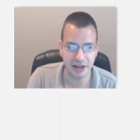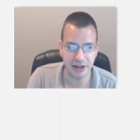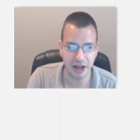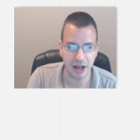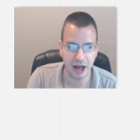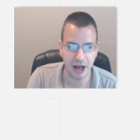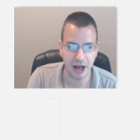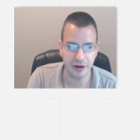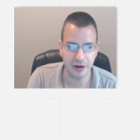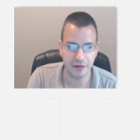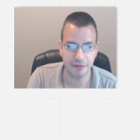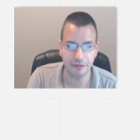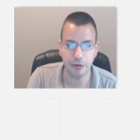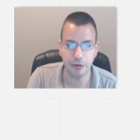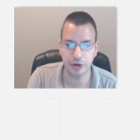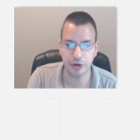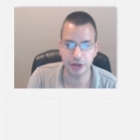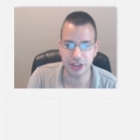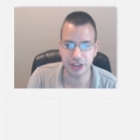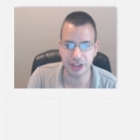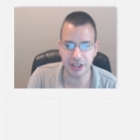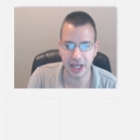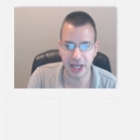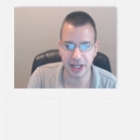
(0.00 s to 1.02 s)
uh,
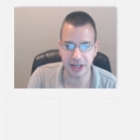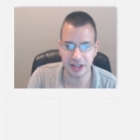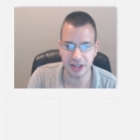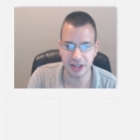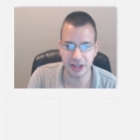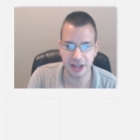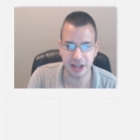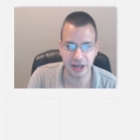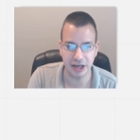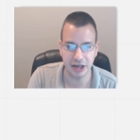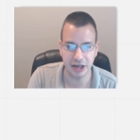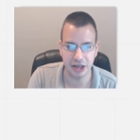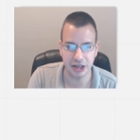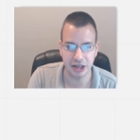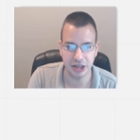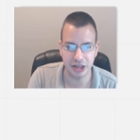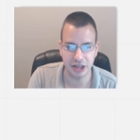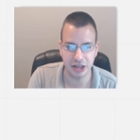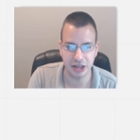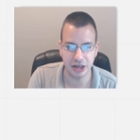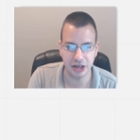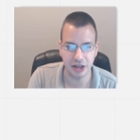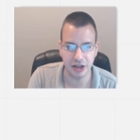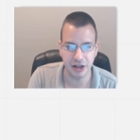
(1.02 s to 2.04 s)
force net, then
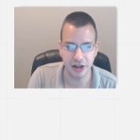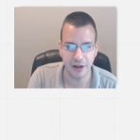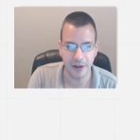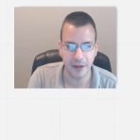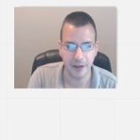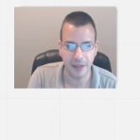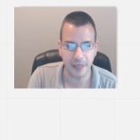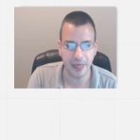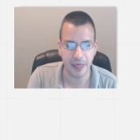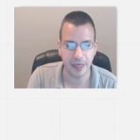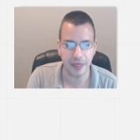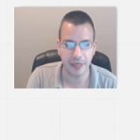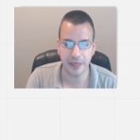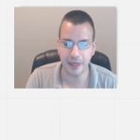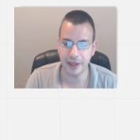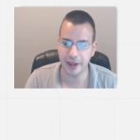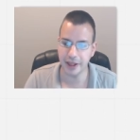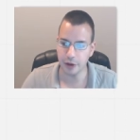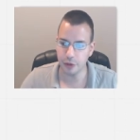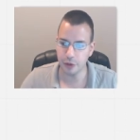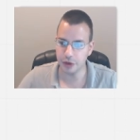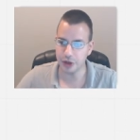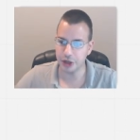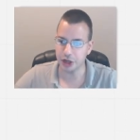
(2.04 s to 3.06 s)

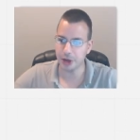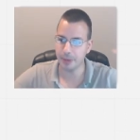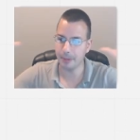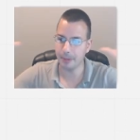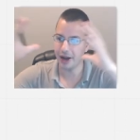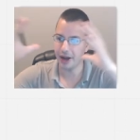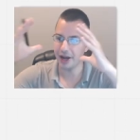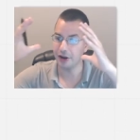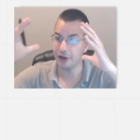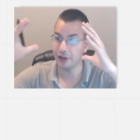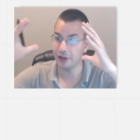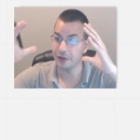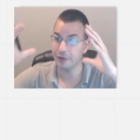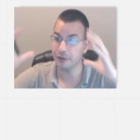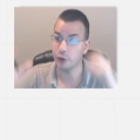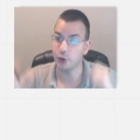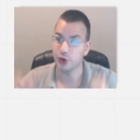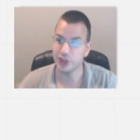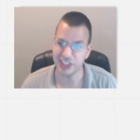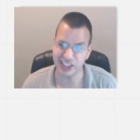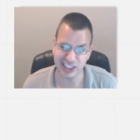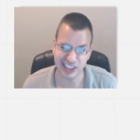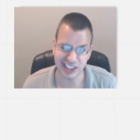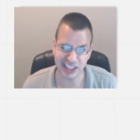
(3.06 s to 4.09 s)
the when you combine all the
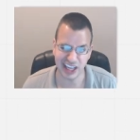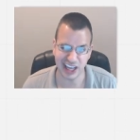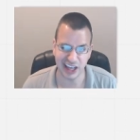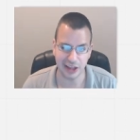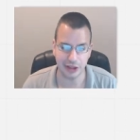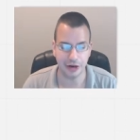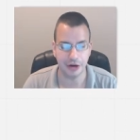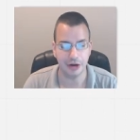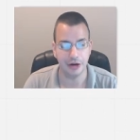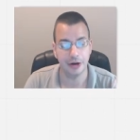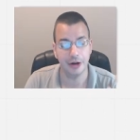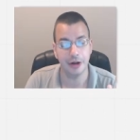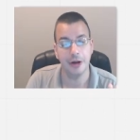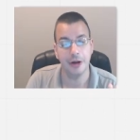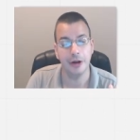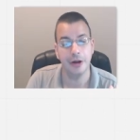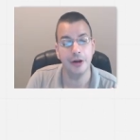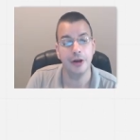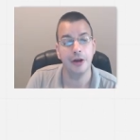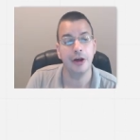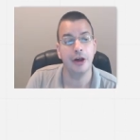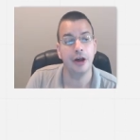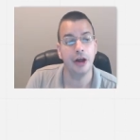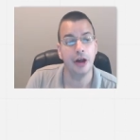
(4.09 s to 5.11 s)
forces together.
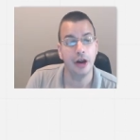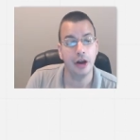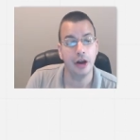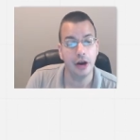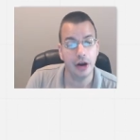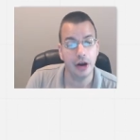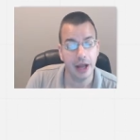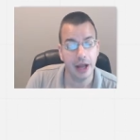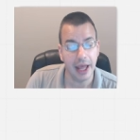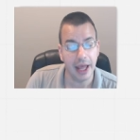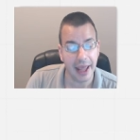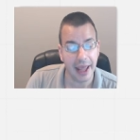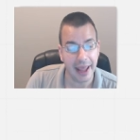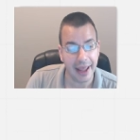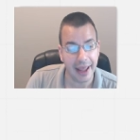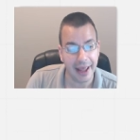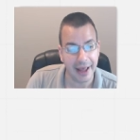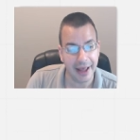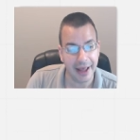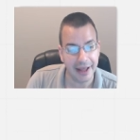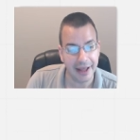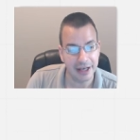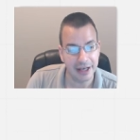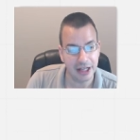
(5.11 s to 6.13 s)

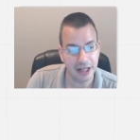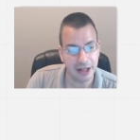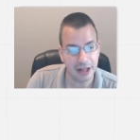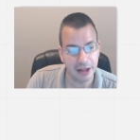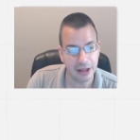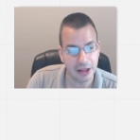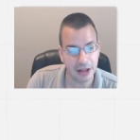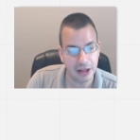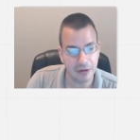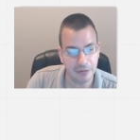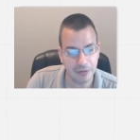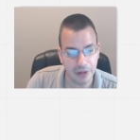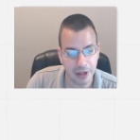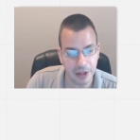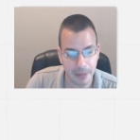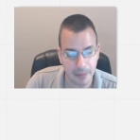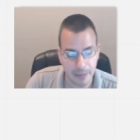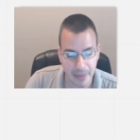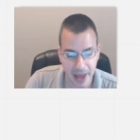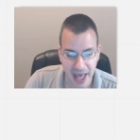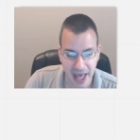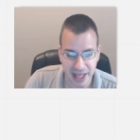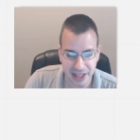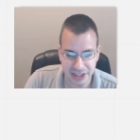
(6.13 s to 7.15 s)
And for the
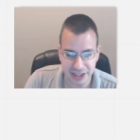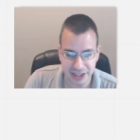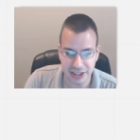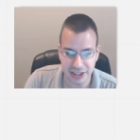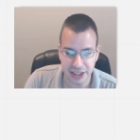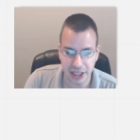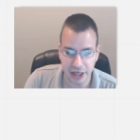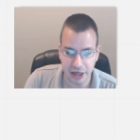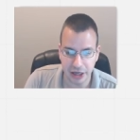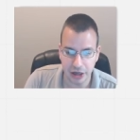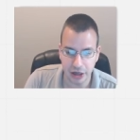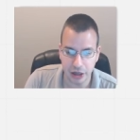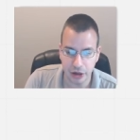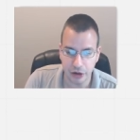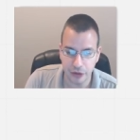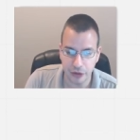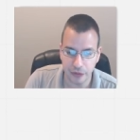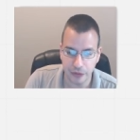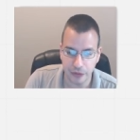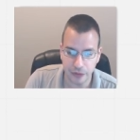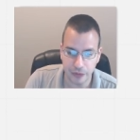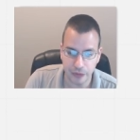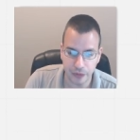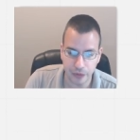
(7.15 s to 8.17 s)
mass then,
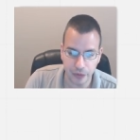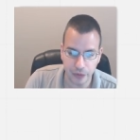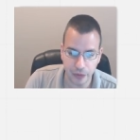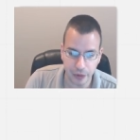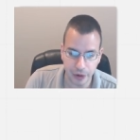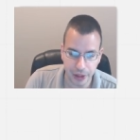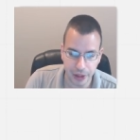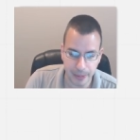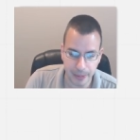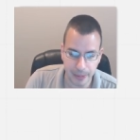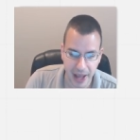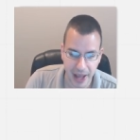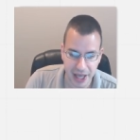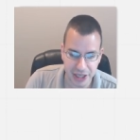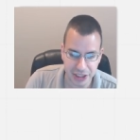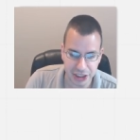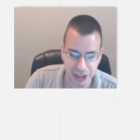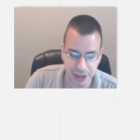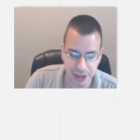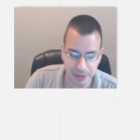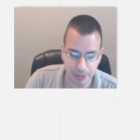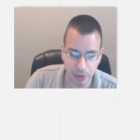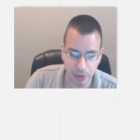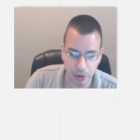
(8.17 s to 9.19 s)
for the mass of
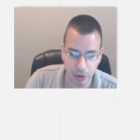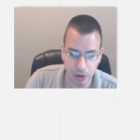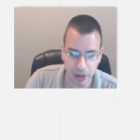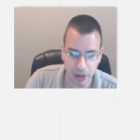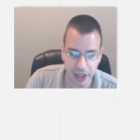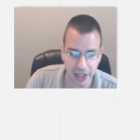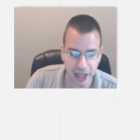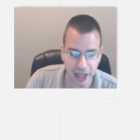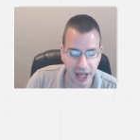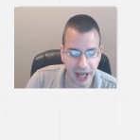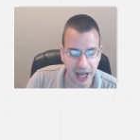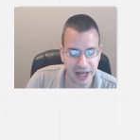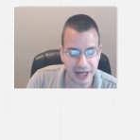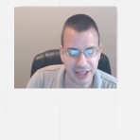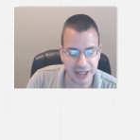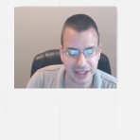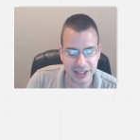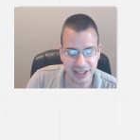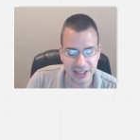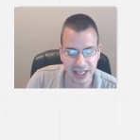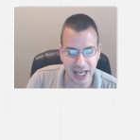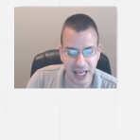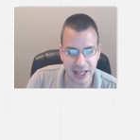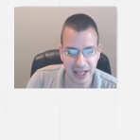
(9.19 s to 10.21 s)
the pulley, I
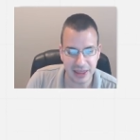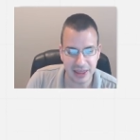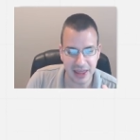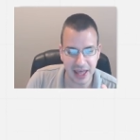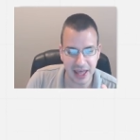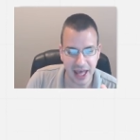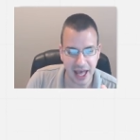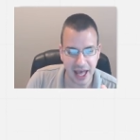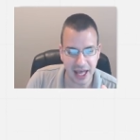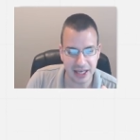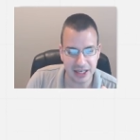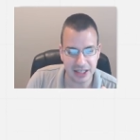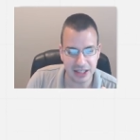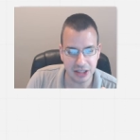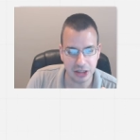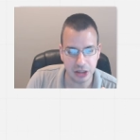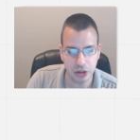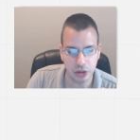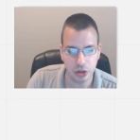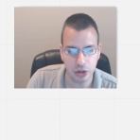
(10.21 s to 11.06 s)
just said that